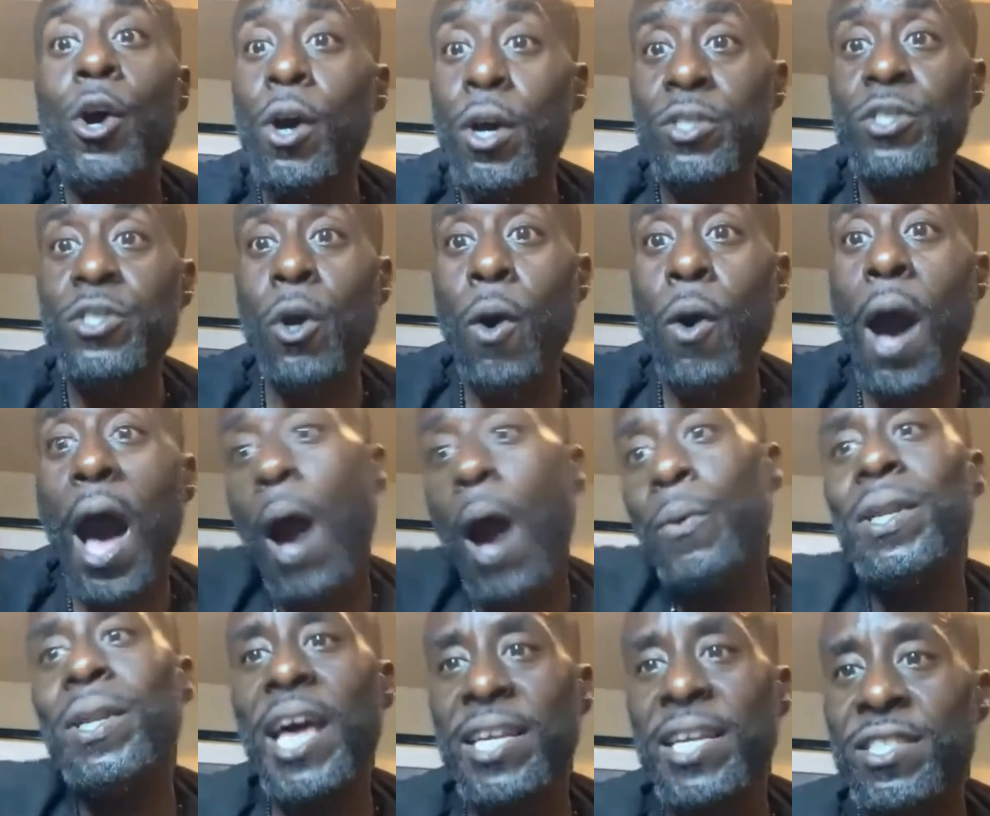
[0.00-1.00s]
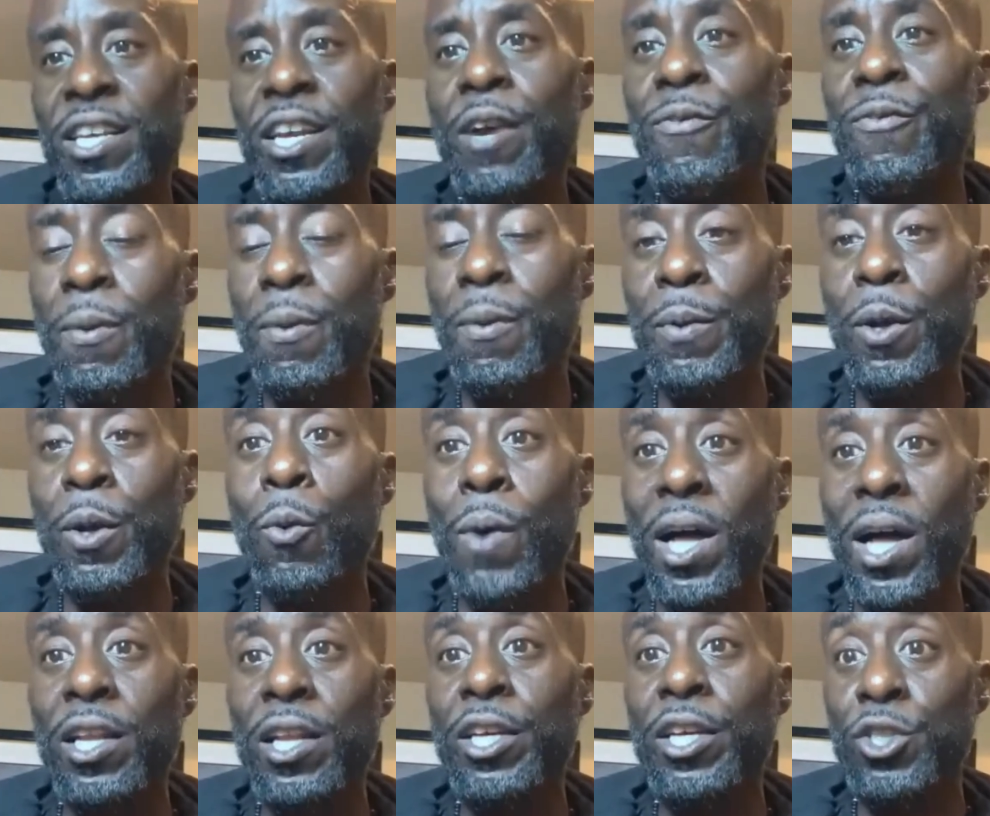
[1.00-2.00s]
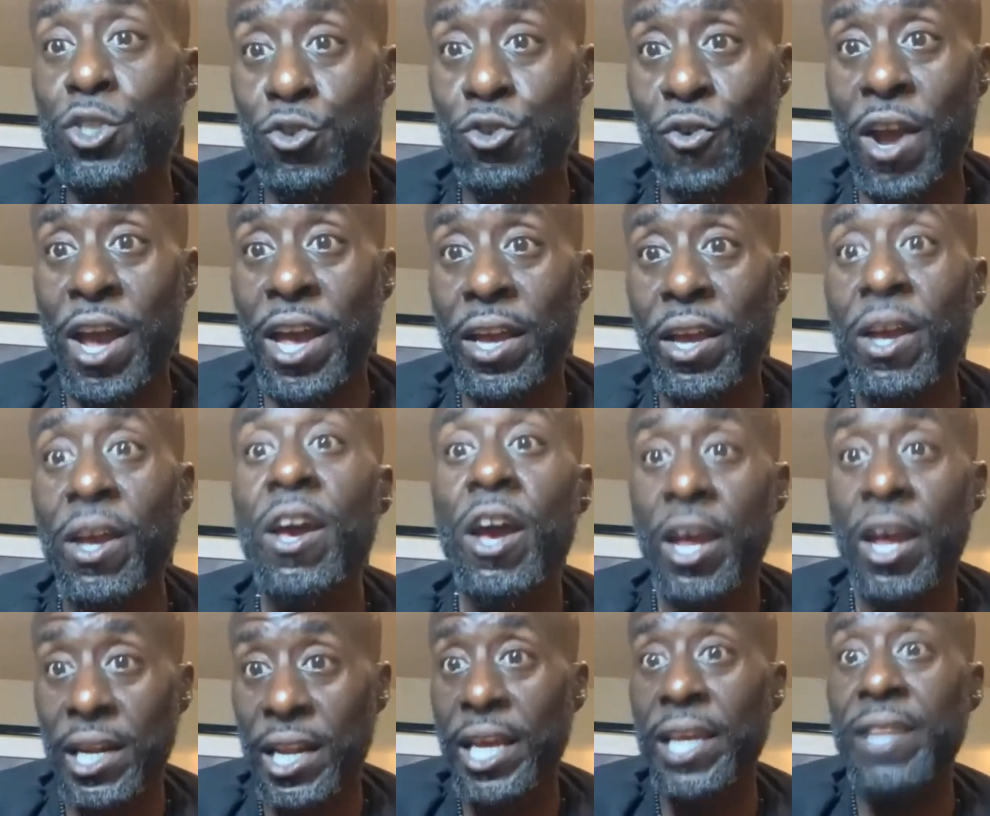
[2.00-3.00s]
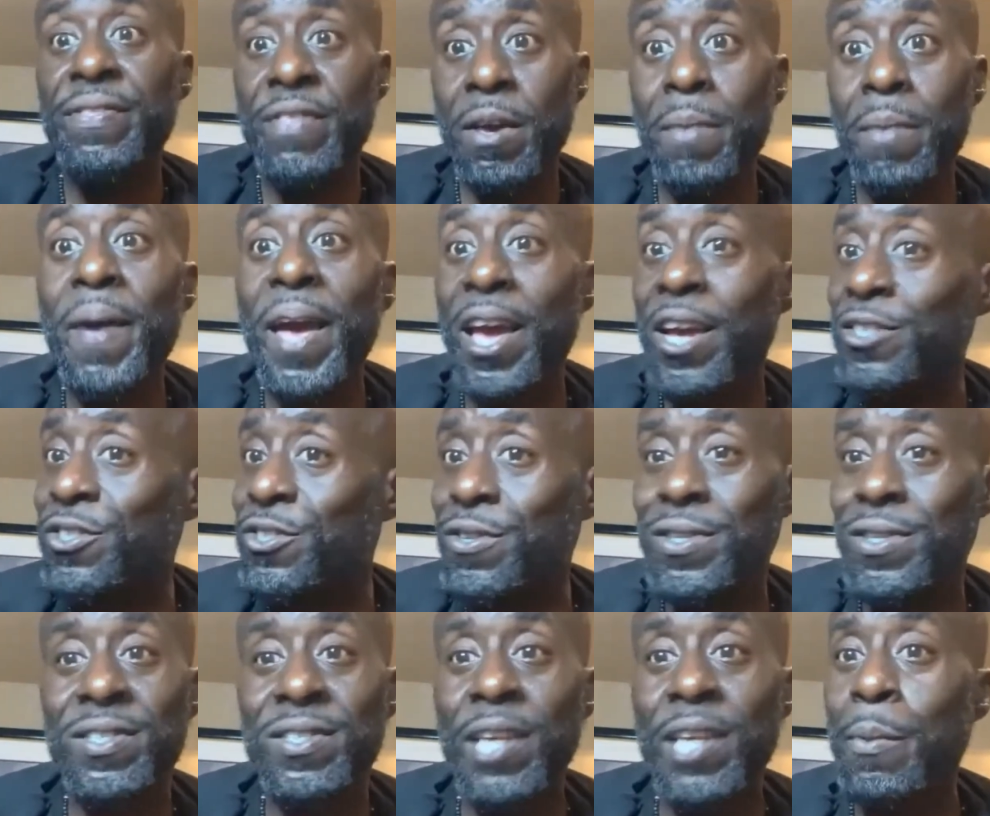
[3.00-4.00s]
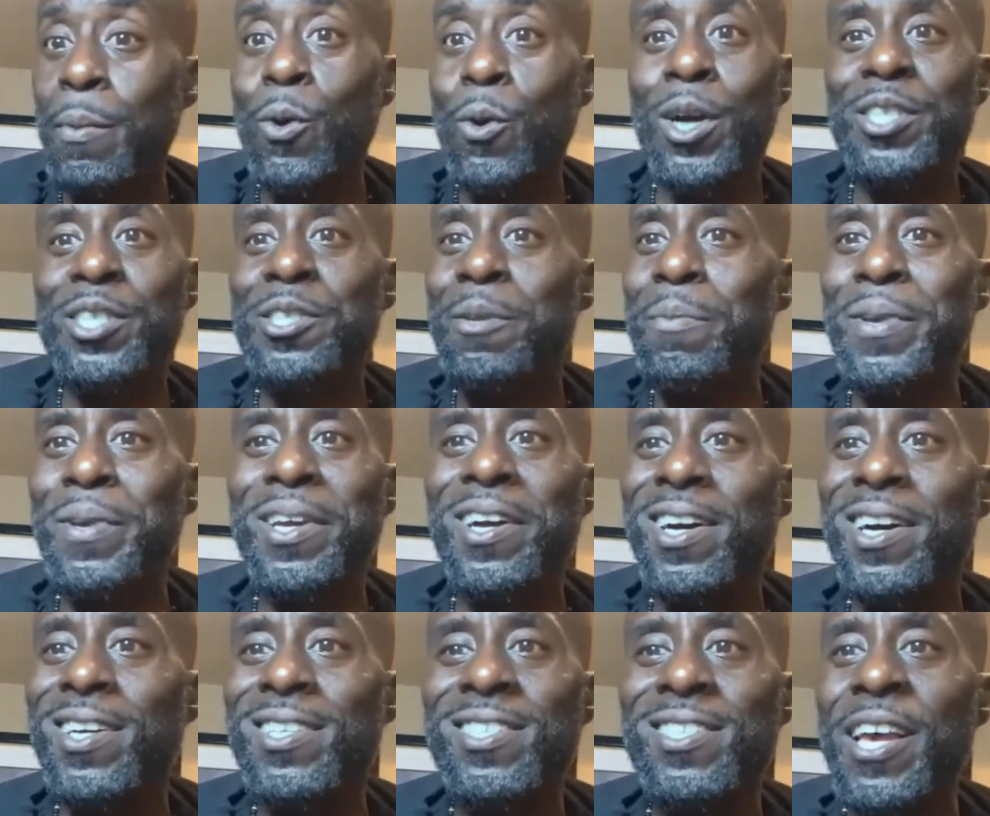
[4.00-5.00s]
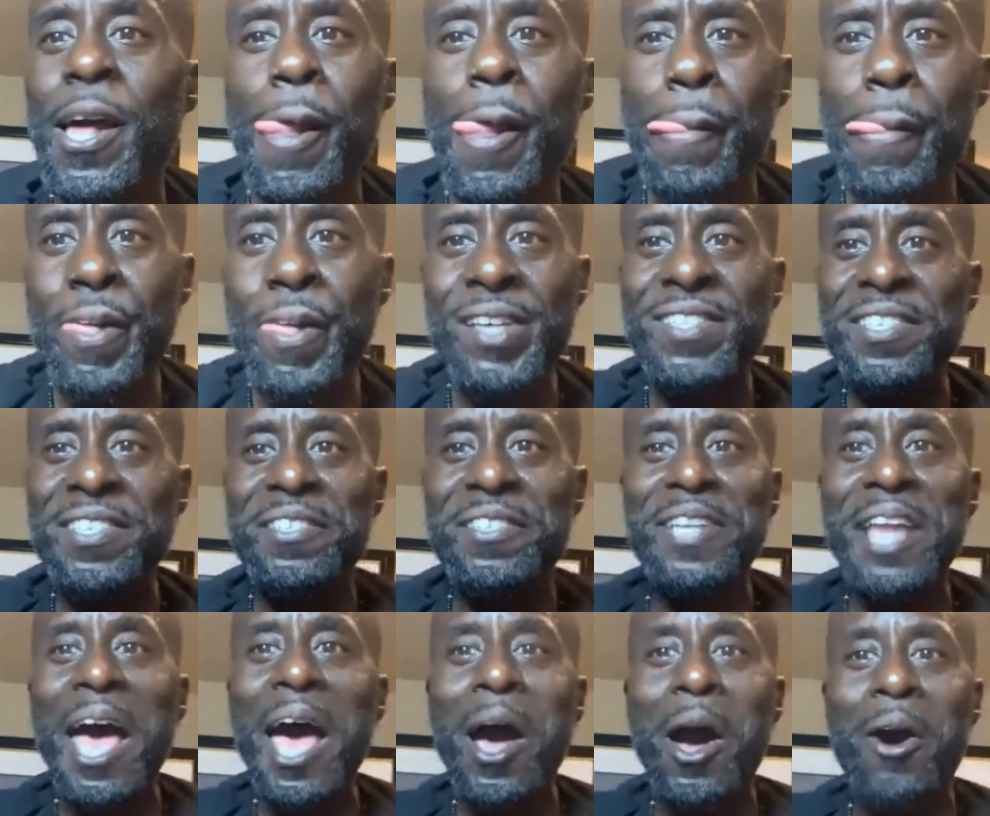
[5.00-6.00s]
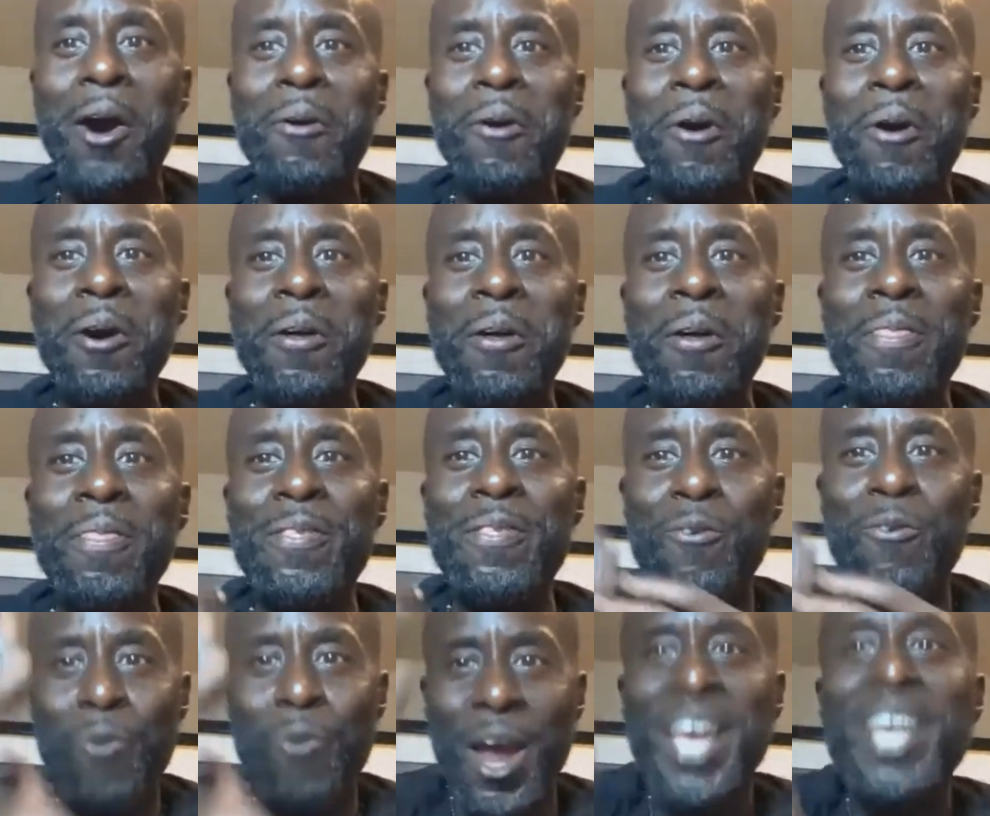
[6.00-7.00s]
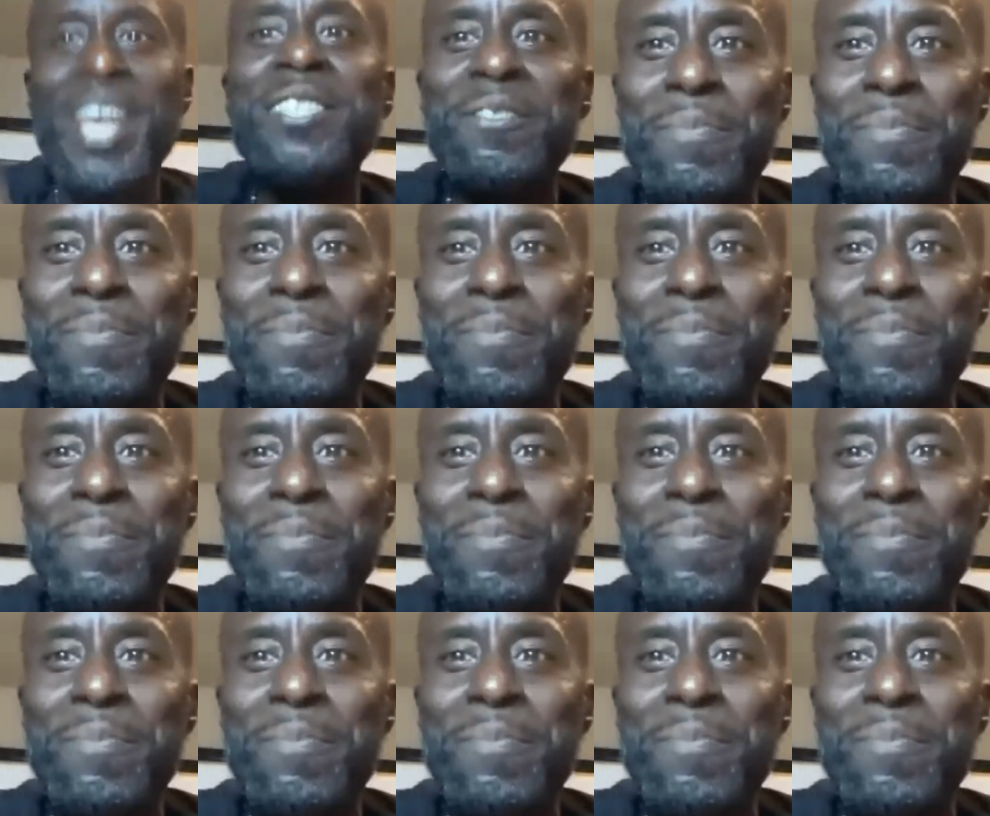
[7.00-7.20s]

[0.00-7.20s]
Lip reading: So I would like to hear from Noella and Trey and let them answer the same question, because this is now the reins